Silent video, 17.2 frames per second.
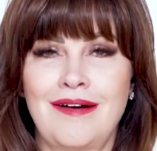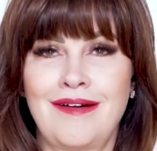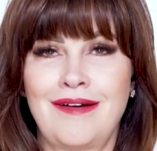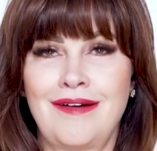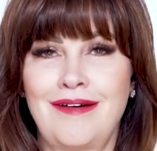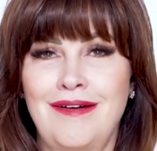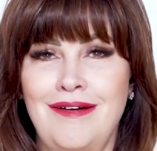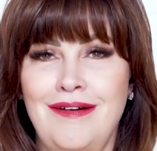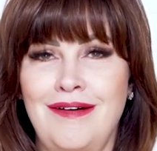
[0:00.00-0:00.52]

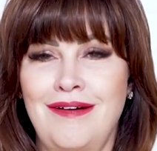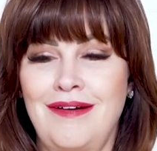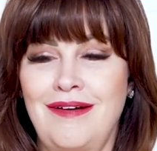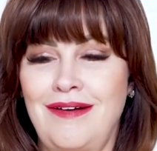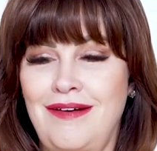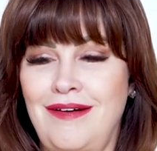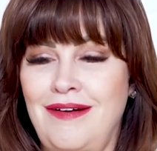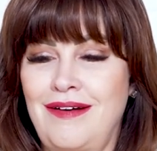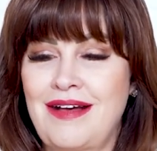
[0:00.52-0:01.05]

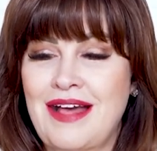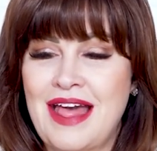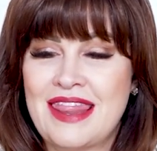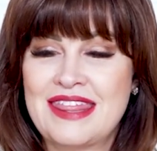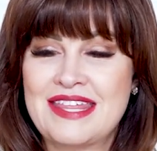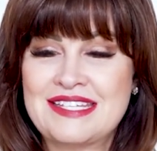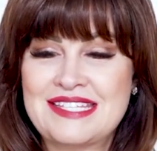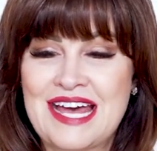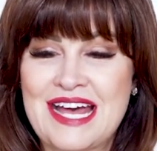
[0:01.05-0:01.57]
Oh,
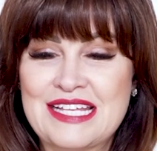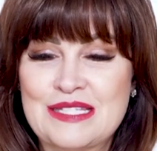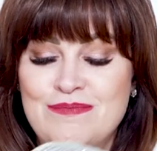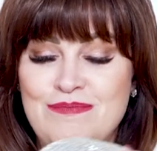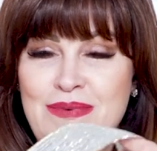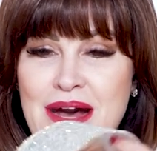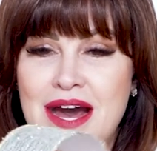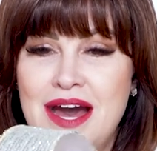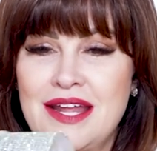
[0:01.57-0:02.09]
this has
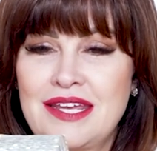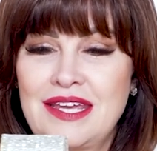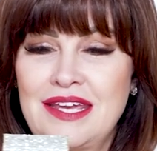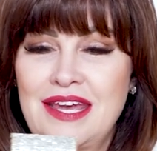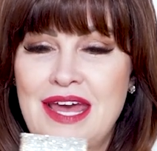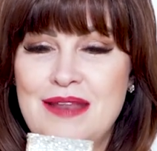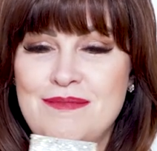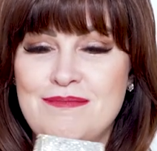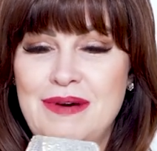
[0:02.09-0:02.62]

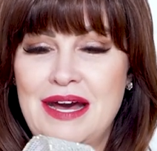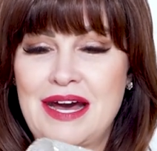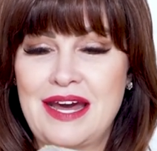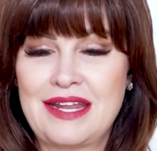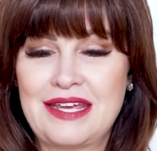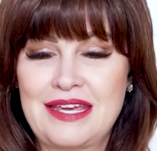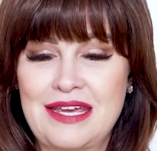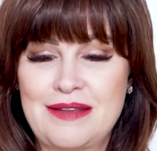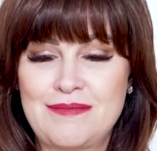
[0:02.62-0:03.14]
body and
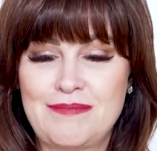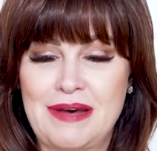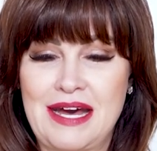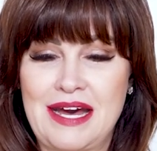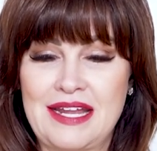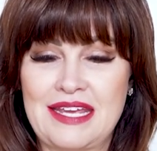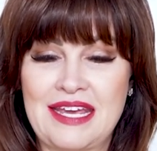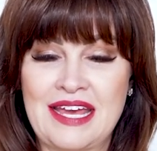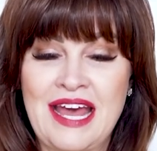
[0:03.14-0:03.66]
body and
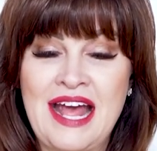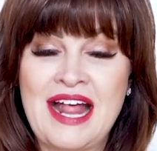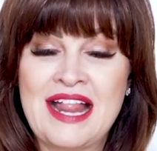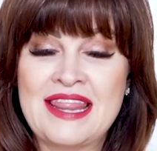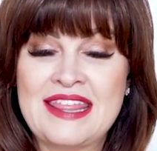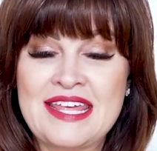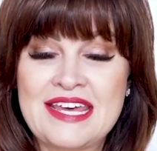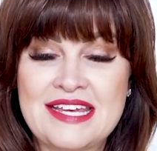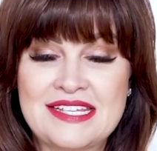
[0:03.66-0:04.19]
body.
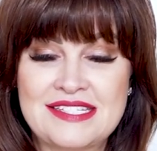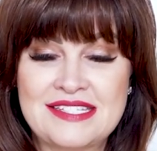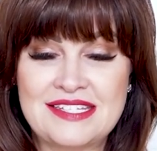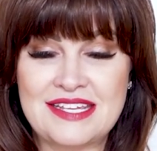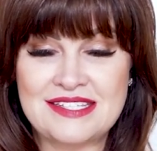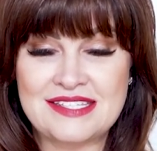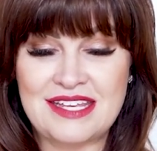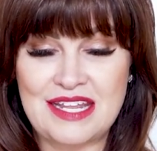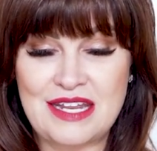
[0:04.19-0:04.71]
This
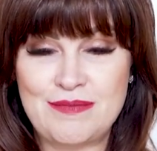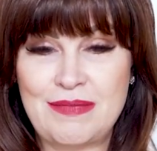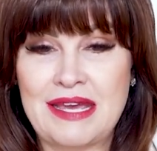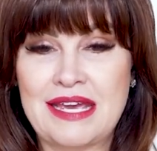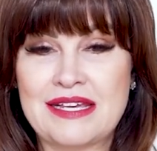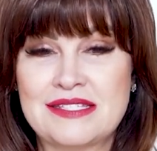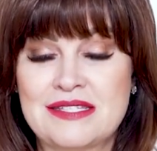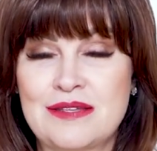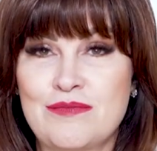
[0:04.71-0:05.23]
is gonna
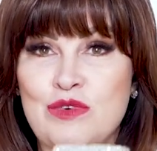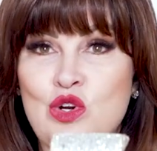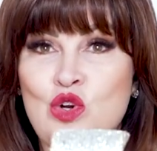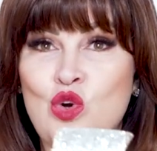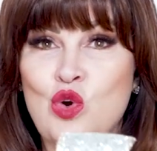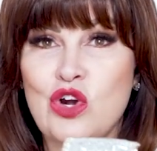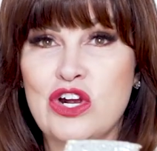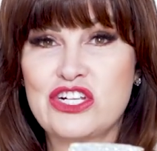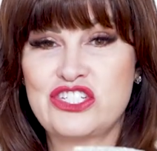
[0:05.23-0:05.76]
make some
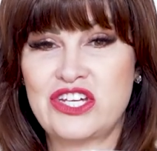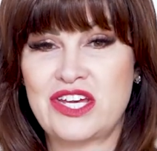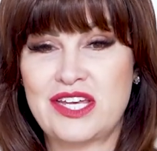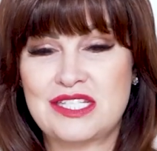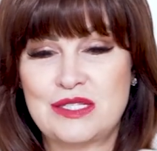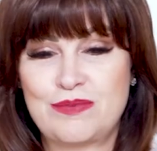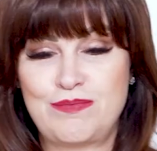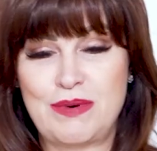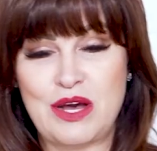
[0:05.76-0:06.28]

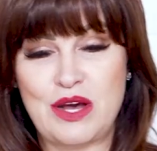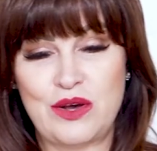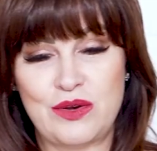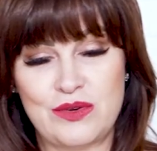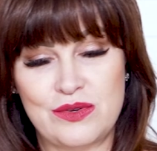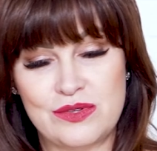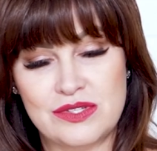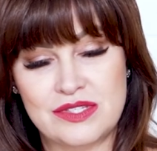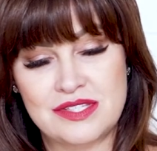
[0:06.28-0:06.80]
gorgeous
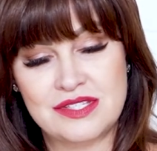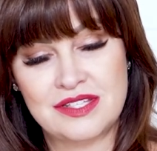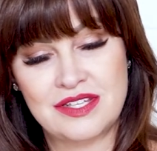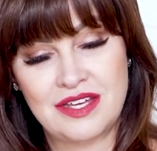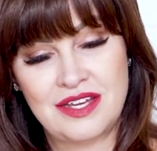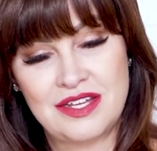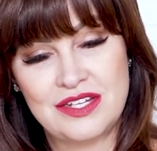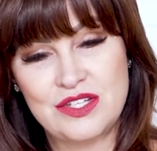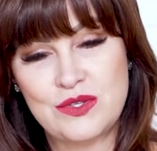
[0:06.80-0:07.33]
bows.
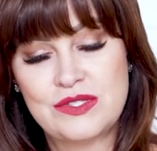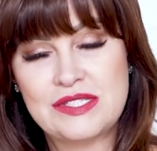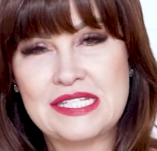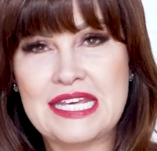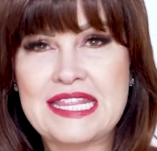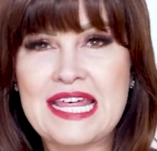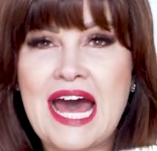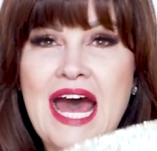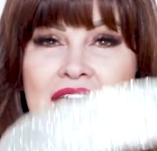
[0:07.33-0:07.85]
Do you
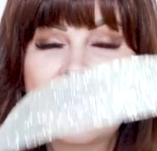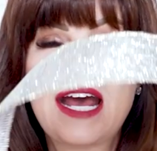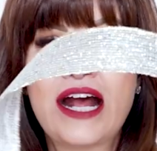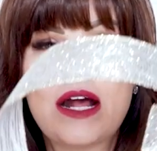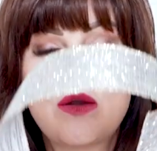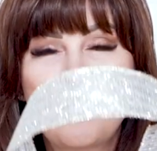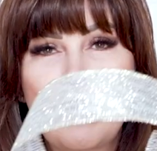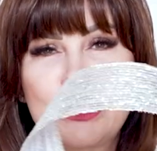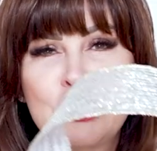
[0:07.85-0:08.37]
see that?
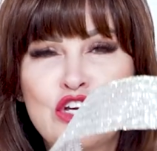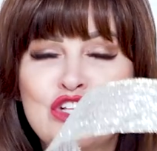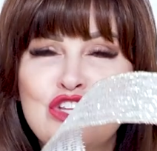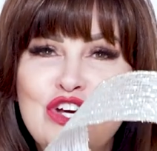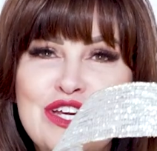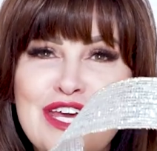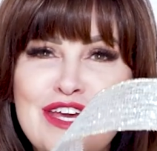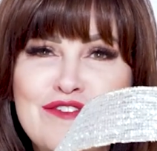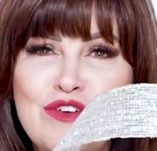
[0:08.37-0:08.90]
When you're
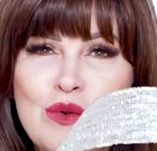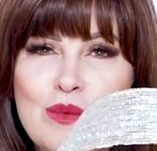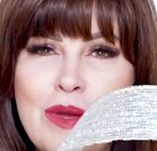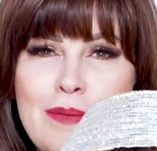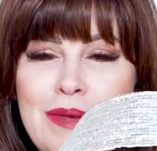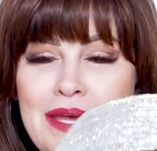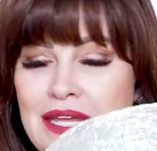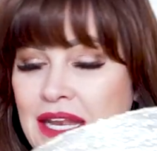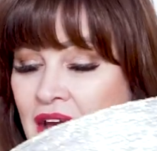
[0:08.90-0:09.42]
looking for
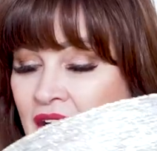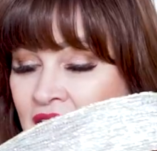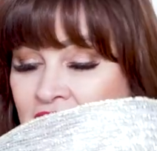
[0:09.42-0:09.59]
ribbon,